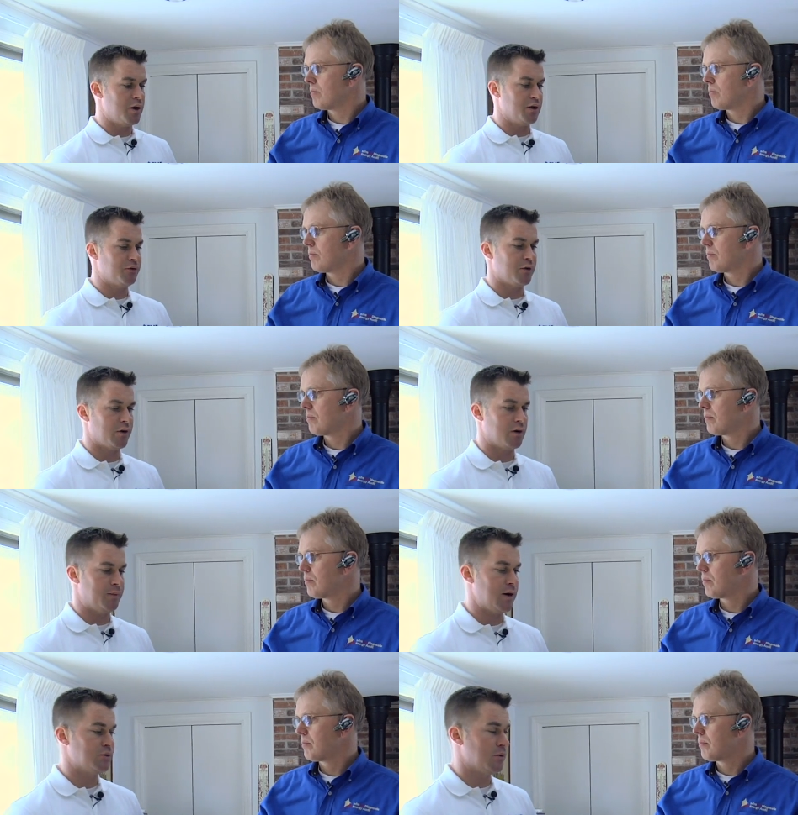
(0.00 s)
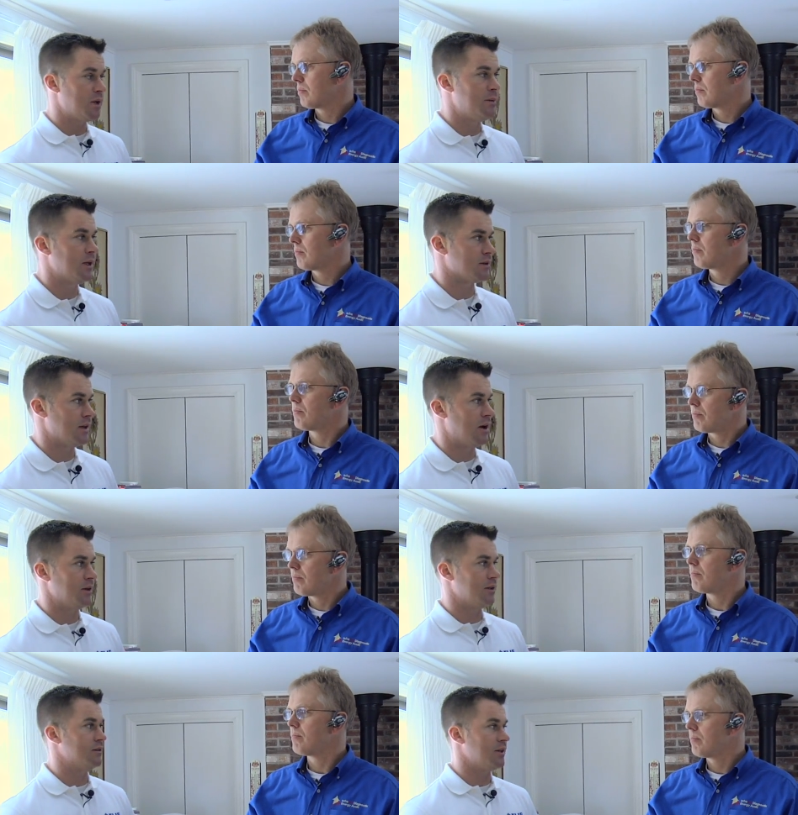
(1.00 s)
Speaker 1: running for about 20 minutes now,
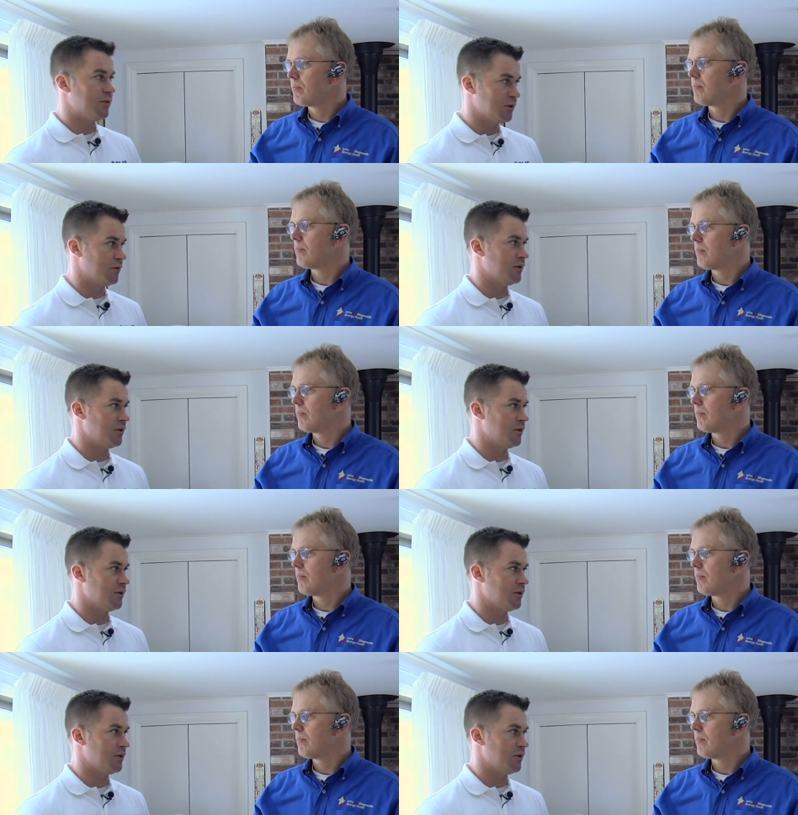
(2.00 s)
and you can definitely